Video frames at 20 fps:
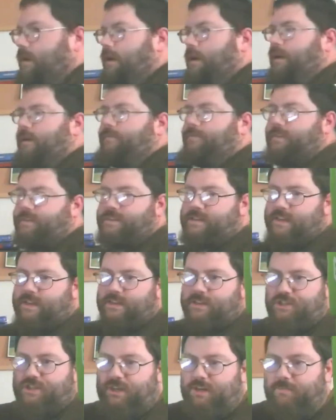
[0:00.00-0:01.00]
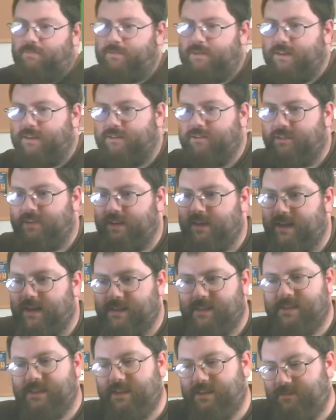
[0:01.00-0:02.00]
If you see it cheap digitally, I'd
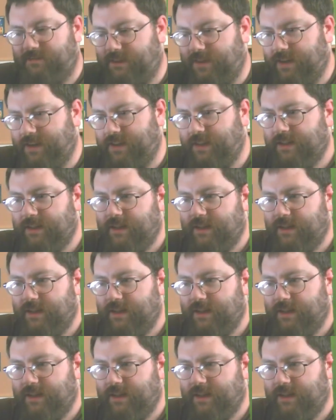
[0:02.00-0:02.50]
say try it.